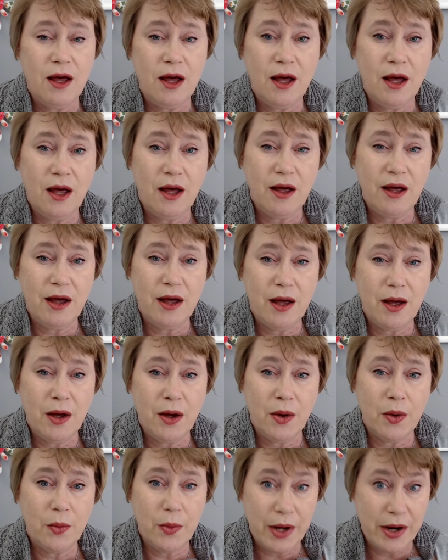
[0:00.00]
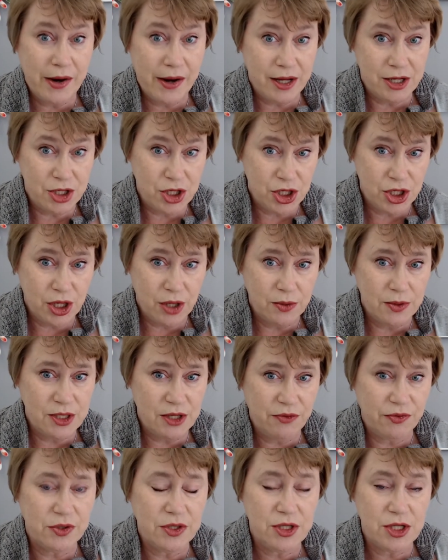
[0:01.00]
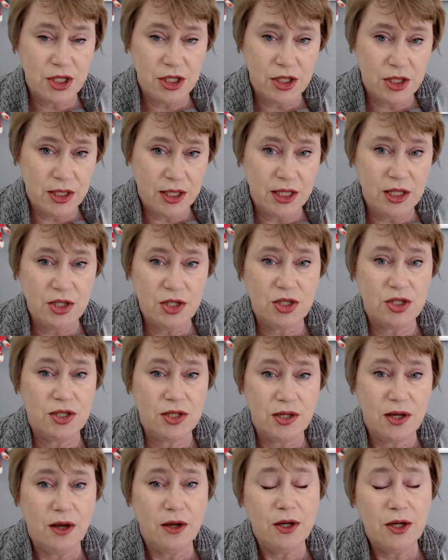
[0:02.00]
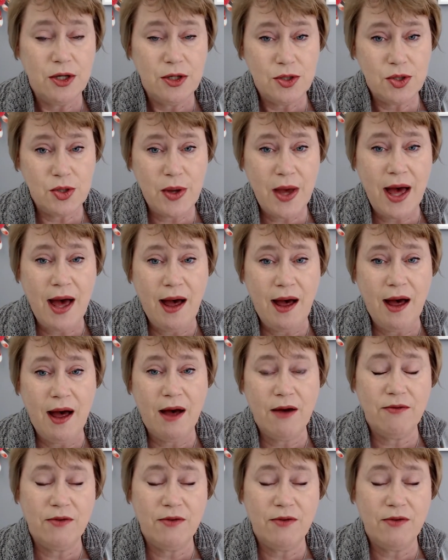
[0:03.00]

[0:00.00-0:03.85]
where I show different techniques to have